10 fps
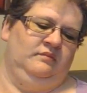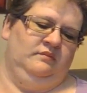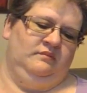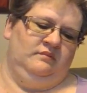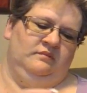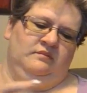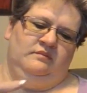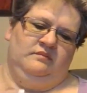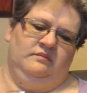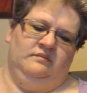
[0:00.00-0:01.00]

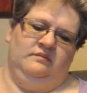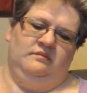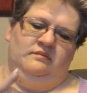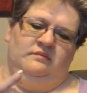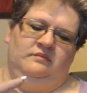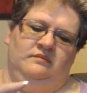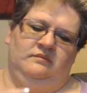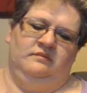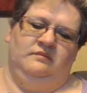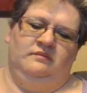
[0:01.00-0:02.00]

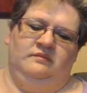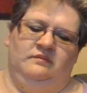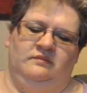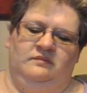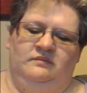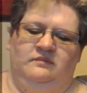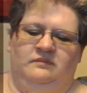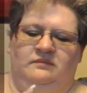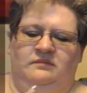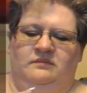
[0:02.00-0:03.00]

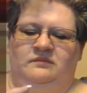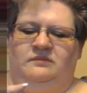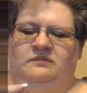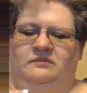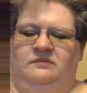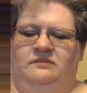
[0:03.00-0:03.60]
This person isn't speaking.